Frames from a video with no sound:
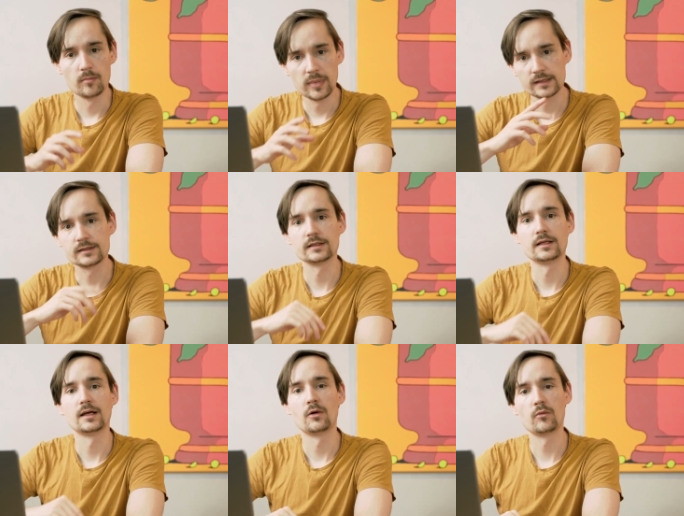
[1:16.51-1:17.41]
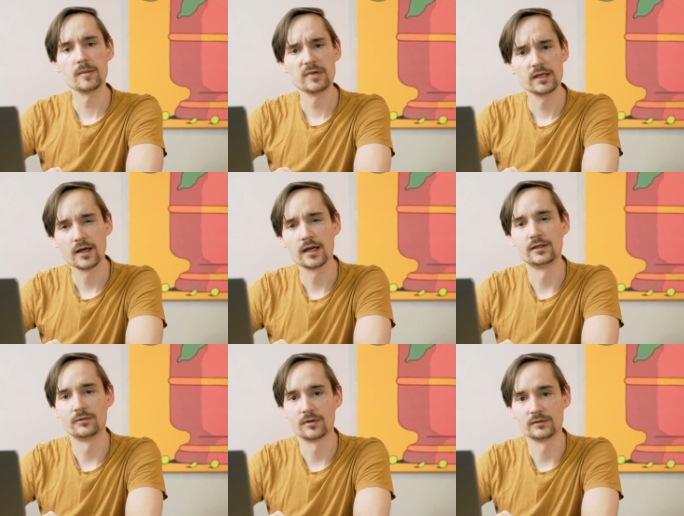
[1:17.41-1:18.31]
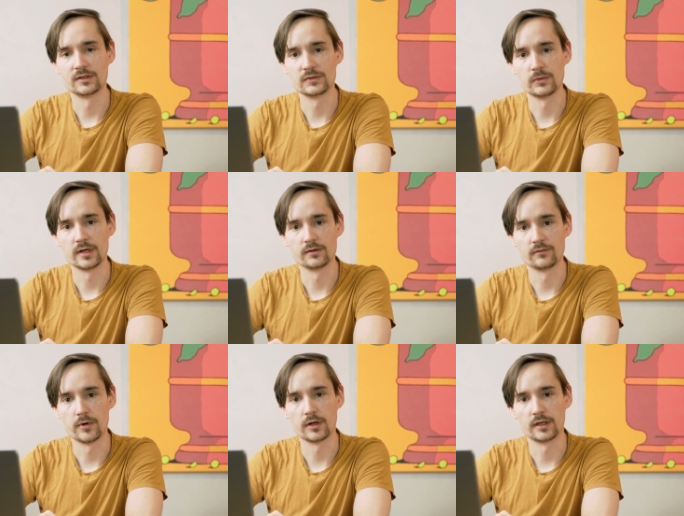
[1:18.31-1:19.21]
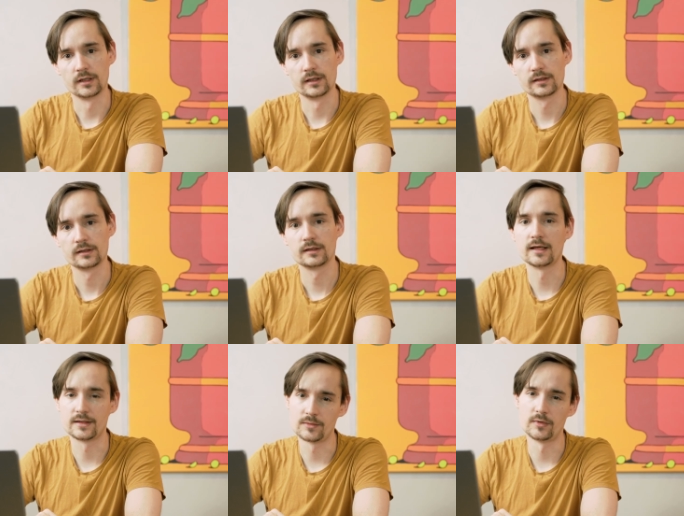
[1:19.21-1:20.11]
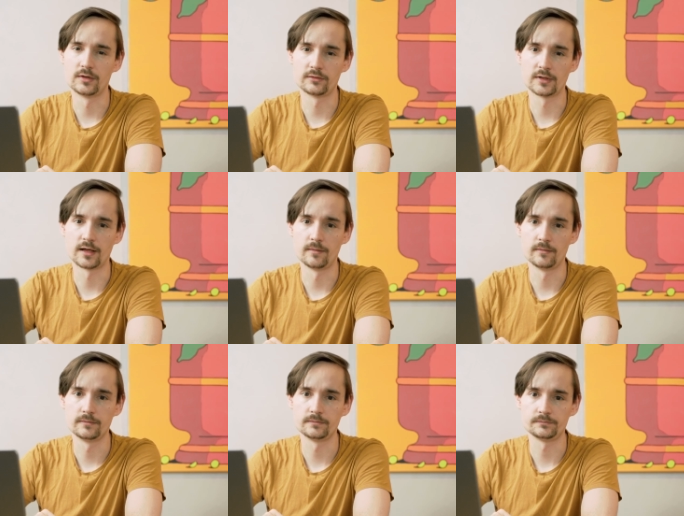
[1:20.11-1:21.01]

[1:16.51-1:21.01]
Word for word: But wrapping your head around this way of working takes a bit of time.